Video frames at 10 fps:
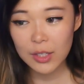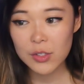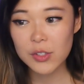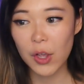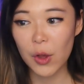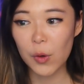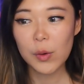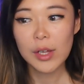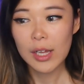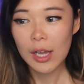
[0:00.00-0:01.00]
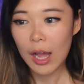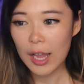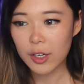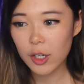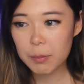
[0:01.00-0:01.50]
So
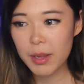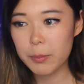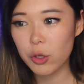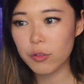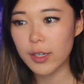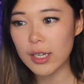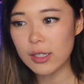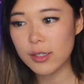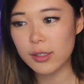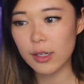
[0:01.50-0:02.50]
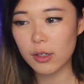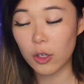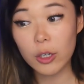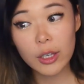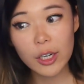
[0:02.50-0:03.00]
I could be moving
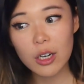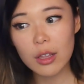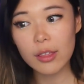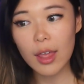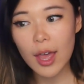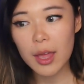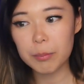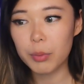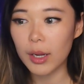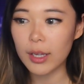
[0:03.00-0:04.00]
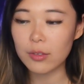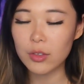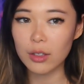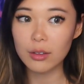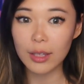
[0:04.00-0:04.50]
earlier than that, but
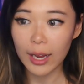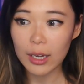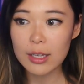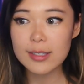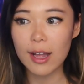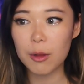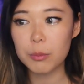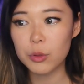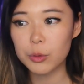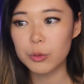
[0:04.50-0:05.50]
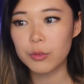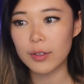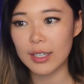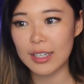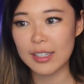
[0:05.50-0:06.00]
the latest I'll move
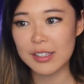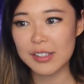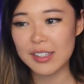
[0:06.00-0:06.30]
is